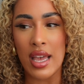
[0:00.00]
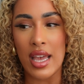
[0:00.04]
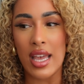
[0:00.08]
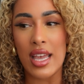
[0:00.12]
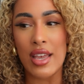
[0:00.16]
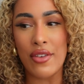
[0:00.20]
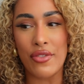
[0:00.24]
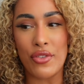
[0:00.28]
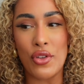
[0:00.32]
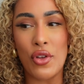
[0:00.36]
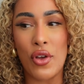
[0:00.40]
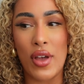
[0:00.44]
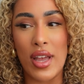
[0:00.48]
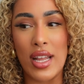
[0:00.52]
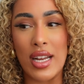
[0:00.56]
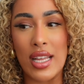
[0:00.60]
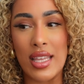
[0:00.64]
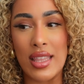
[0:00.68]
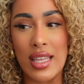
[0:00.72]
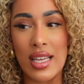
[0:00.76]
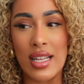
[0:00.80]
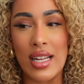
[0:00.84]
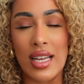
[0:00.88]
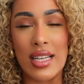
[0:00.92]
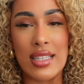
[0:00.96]
if not
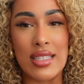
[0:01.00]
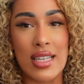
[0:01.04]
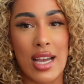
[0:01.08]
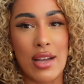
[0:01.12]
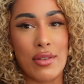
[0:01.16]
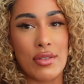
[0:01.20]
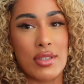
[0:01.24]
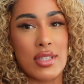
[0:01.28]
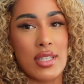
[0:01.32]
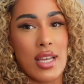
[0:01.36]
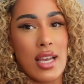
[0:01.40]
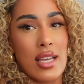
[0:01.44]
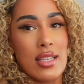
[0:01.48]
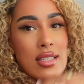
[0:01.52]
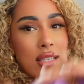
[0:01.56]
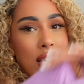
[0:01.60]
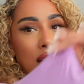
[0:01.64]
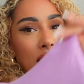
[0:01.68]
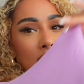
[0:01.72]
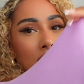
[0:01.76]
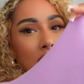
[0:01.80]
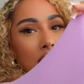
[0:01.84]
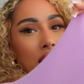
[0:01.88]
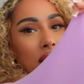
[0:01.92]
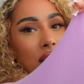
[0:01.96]
anything like downsize,
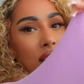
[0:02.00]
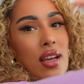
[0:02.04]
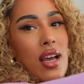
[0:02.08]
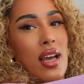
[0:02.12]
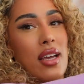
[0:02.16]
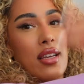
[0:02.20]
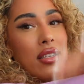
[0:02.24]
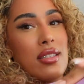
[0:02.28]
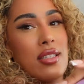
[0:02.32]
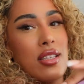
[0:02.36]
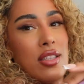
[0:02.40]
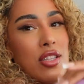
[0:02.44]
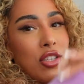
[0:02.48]
like guys,